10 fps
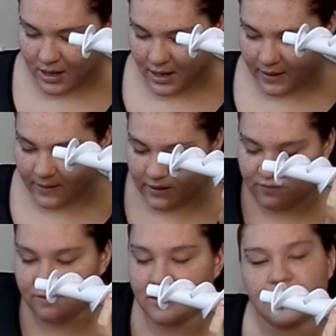And then
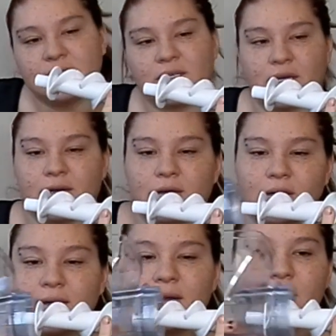for this here,
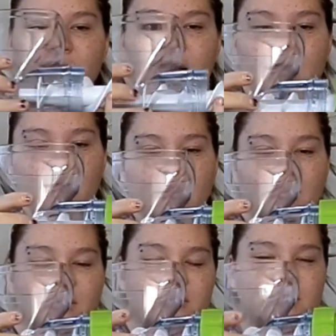it
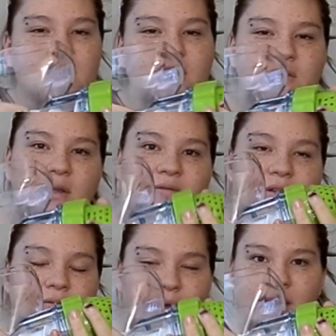usually goes
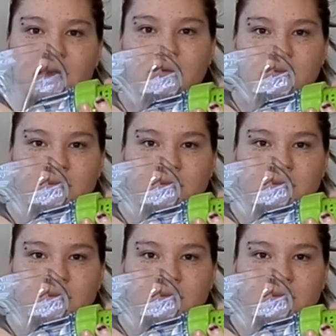lefty-righty.